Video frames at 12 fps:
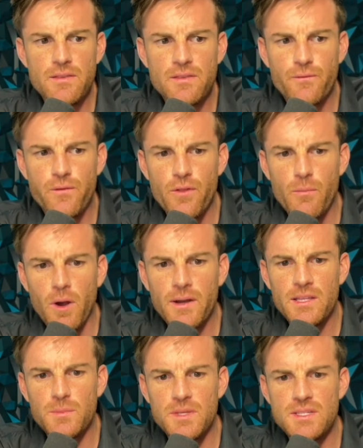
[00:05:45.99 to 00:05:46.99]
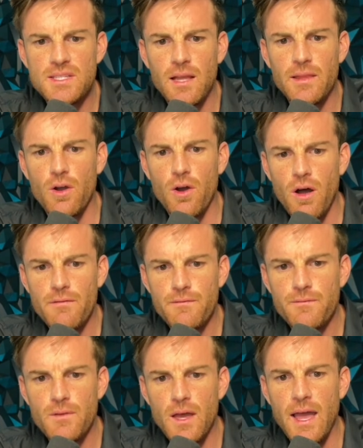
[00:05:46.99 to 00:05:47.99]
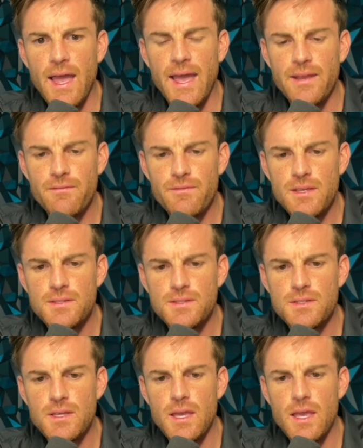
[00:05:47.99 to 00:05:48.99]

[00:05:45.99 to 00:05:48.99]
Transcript: for the market to be selling off ahead of this,